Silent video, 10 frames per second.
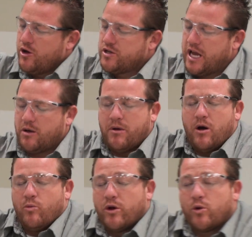take
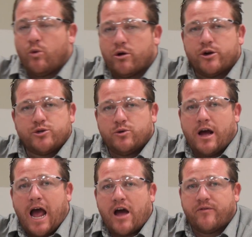about 1/4 to a
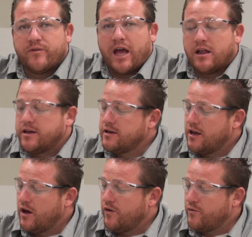half a gallon
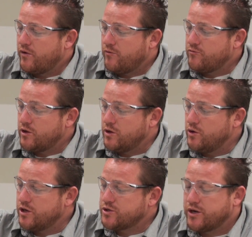of
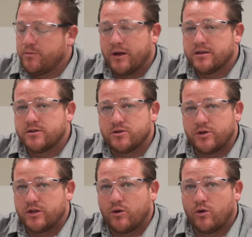diluted treatment to
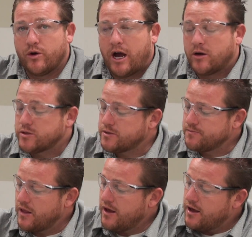treat the whole house.
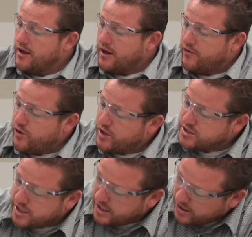And you can
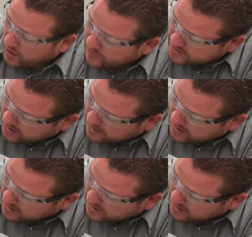see here on the